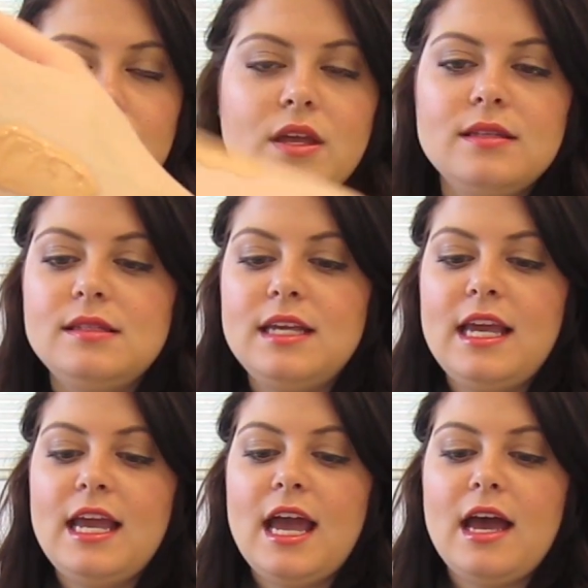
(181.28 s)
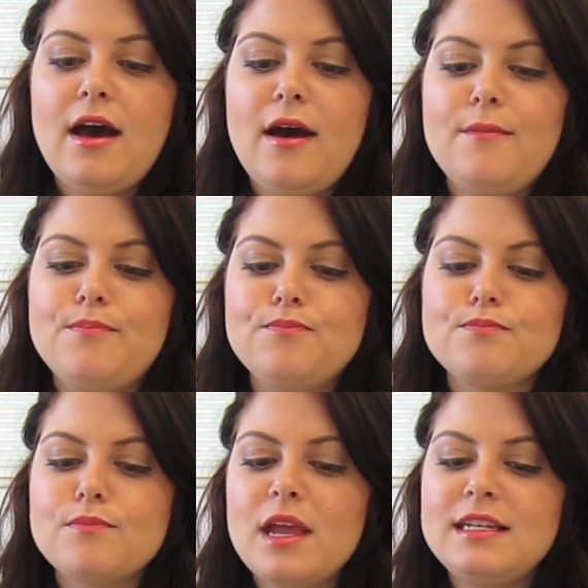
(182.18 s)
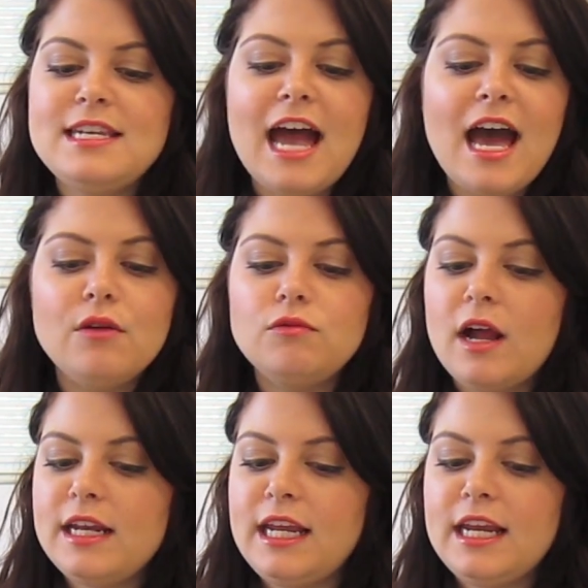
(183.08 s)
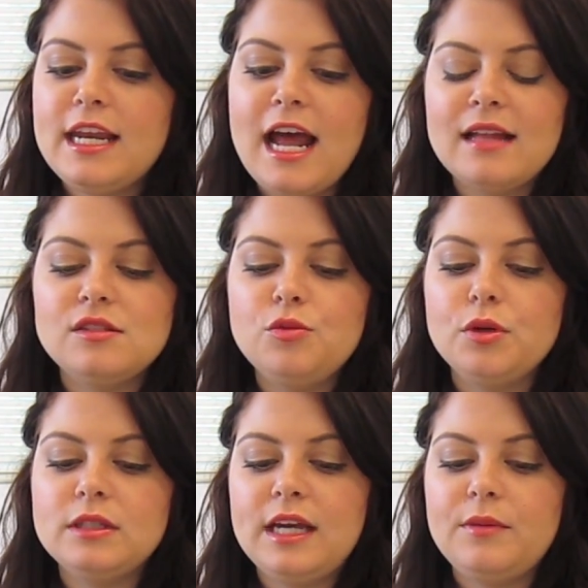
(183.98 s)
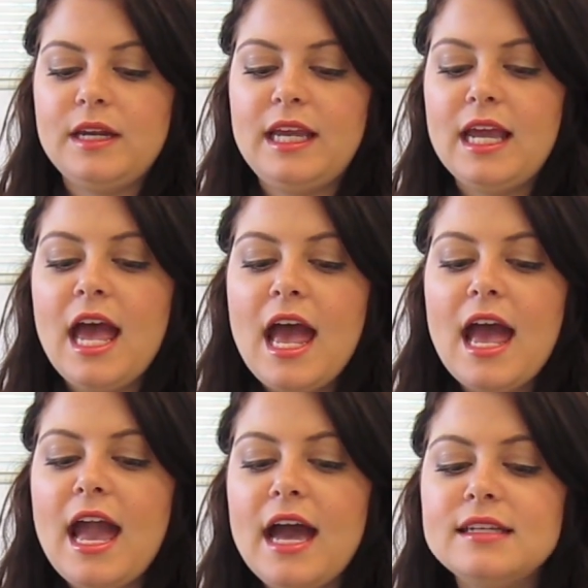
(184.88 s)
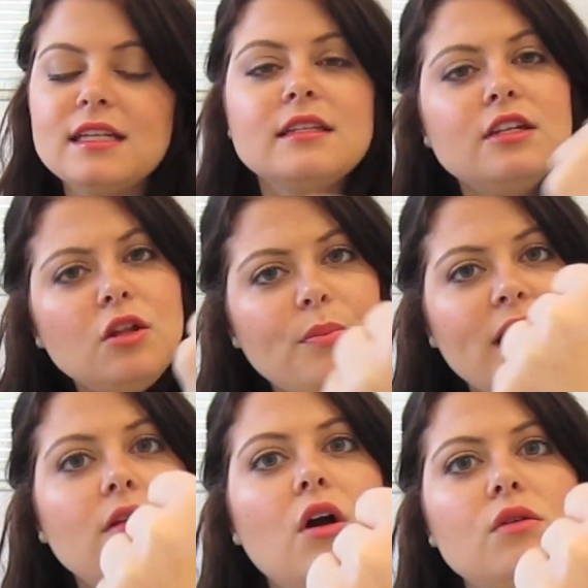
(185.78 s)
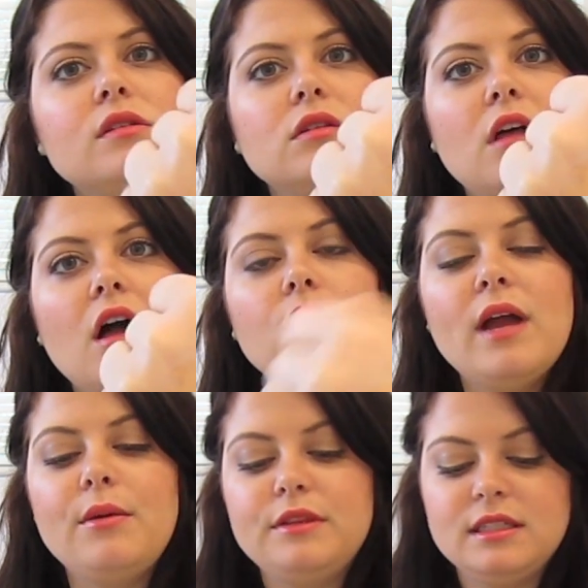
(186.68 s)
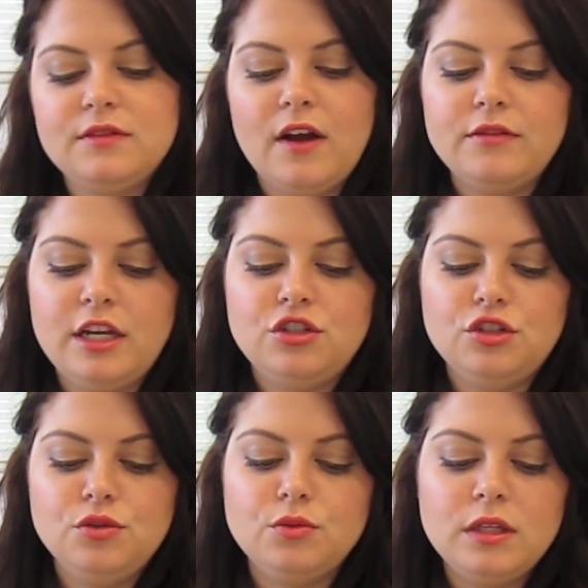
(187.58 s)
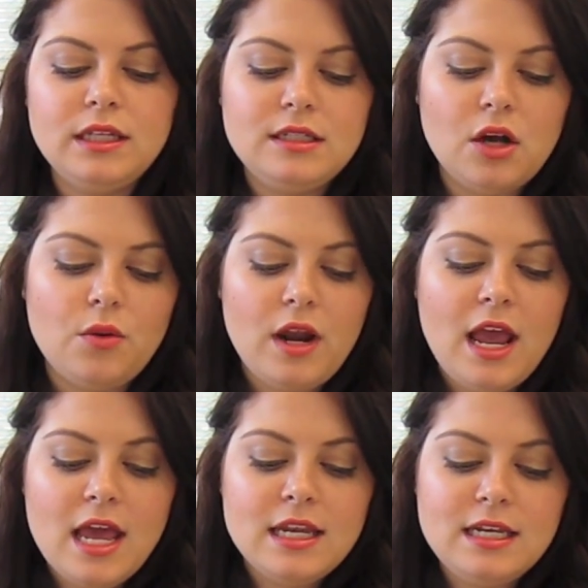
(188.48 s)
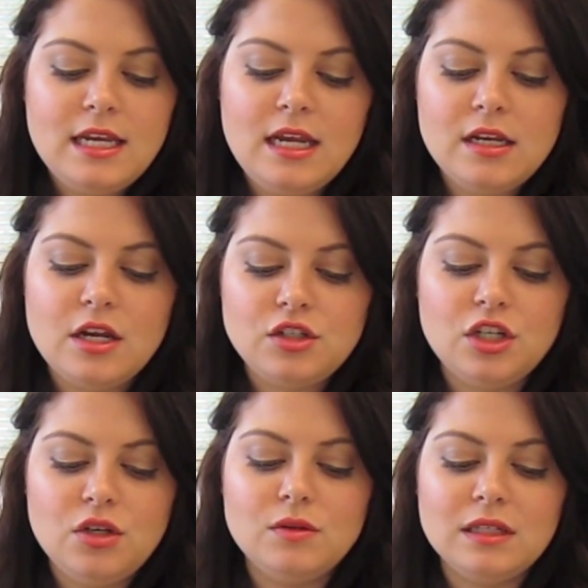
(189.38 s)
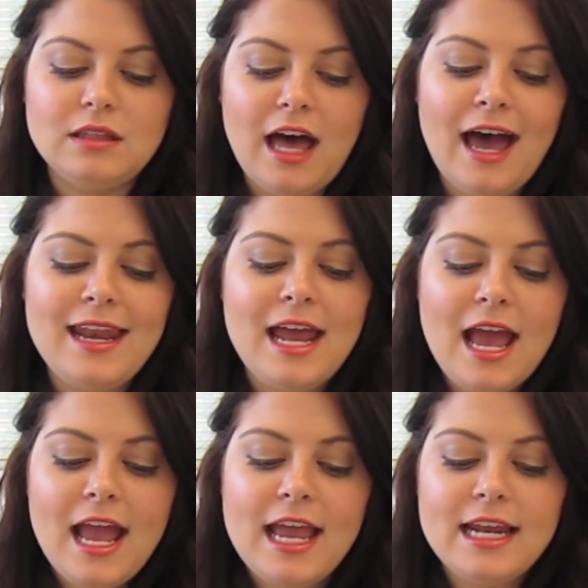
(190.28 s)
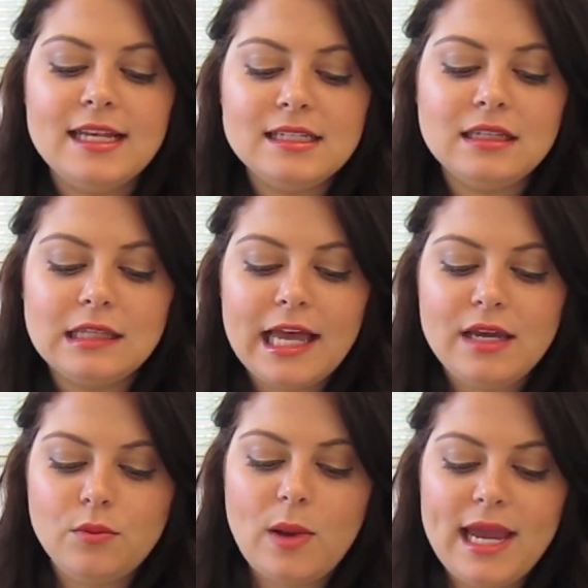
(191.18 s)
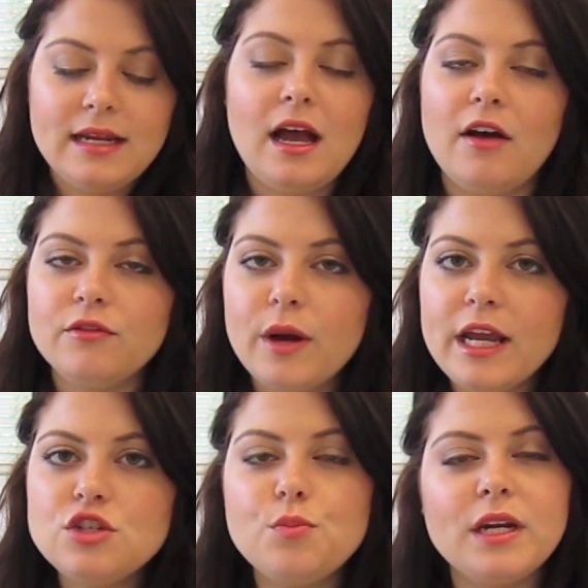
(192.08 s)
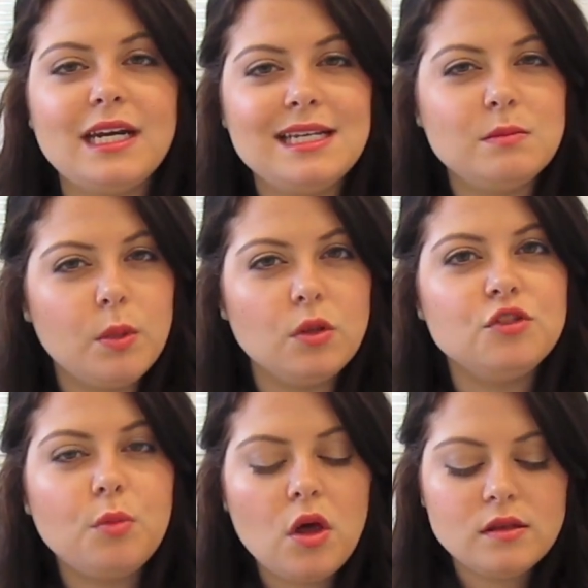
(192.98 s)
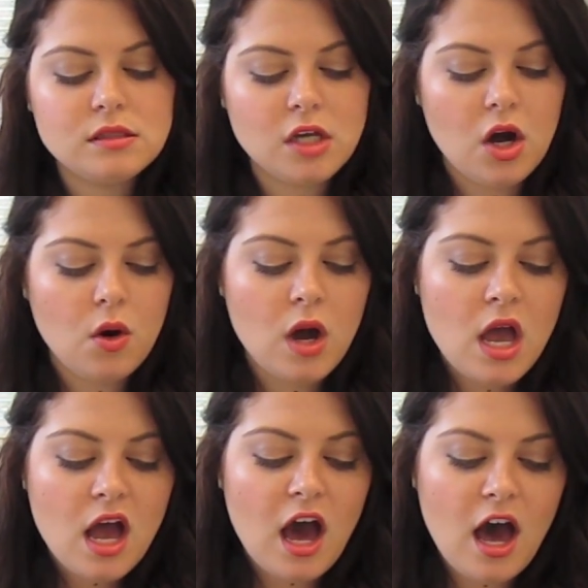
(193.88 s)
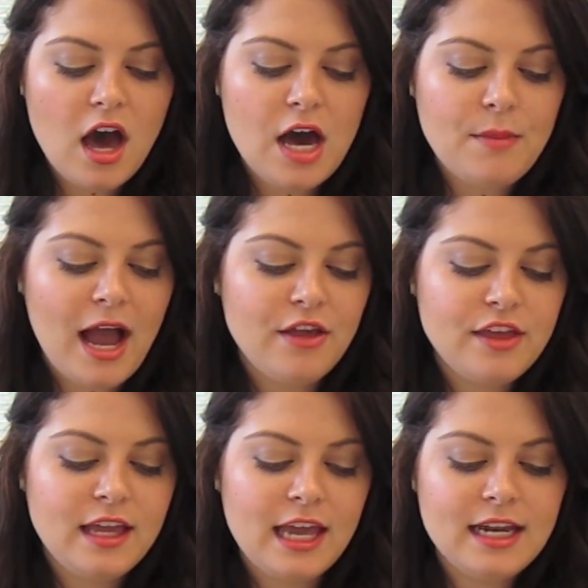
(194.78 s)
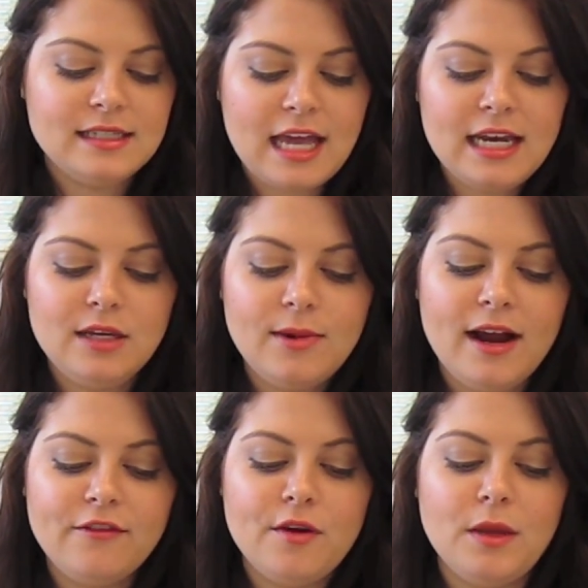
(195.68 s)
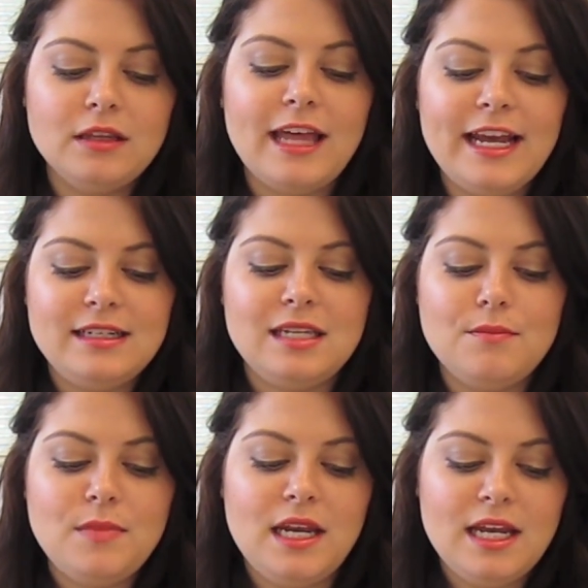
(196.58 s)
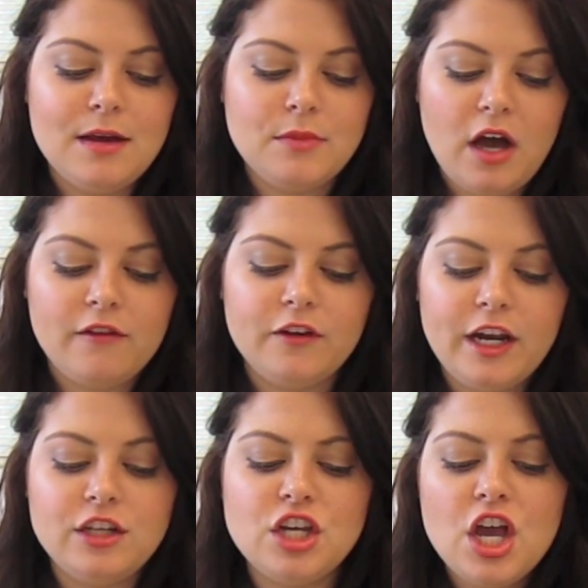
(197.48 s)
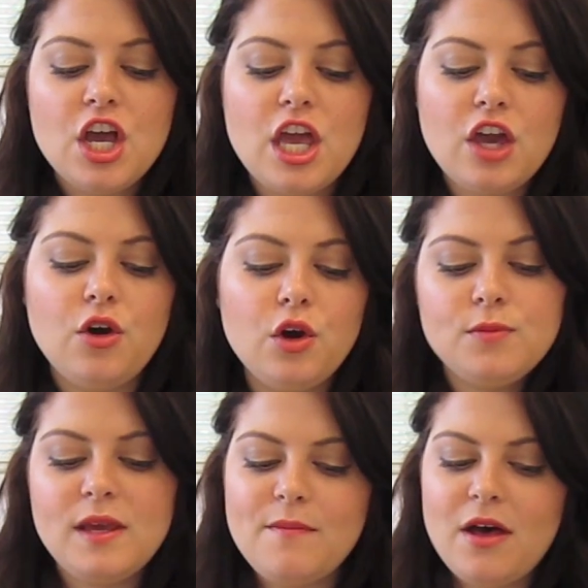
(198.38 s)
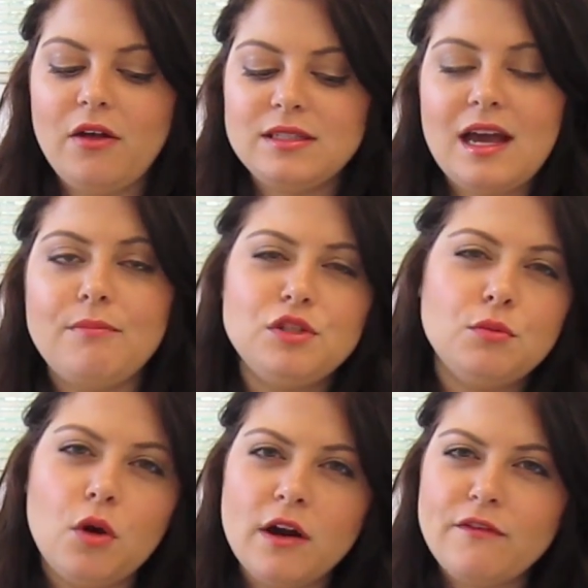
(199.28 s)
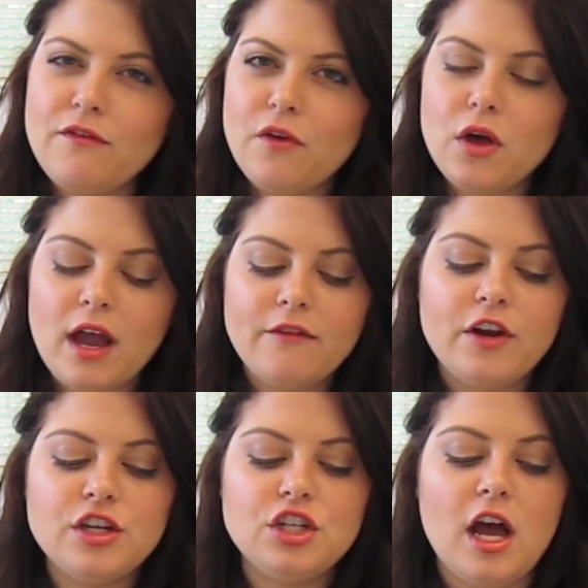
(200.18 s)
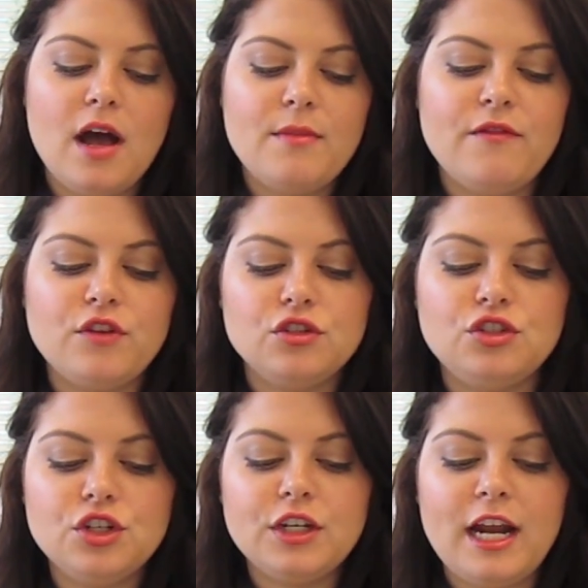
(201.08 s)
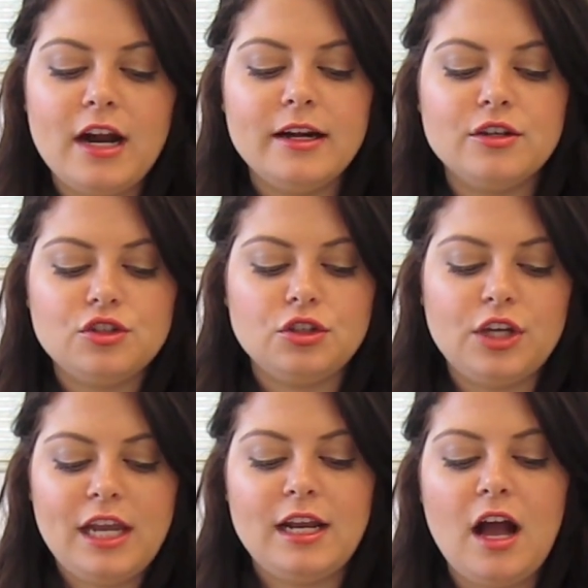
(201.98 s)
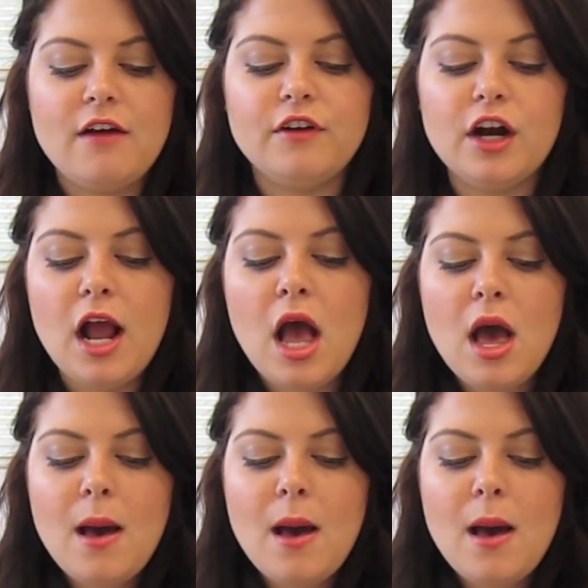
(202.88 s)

you can see, not runny, not super liquidy, and a little bit goes a long way with this foundation. You really don't need to use a lot. It is a lightweight coverage, but it is buildable, so I think it is anywhere from a light to medium coverage. It could be built up to more of a full coverage if there's certain areas you're looking to cover,